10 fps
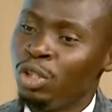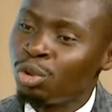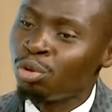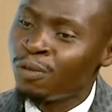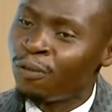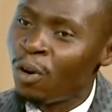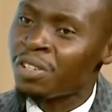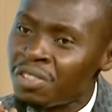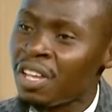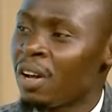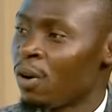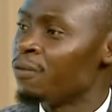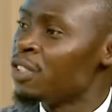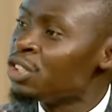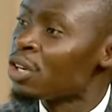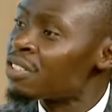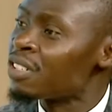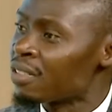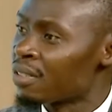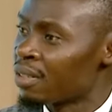we should first think of the
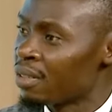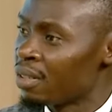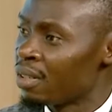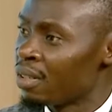justice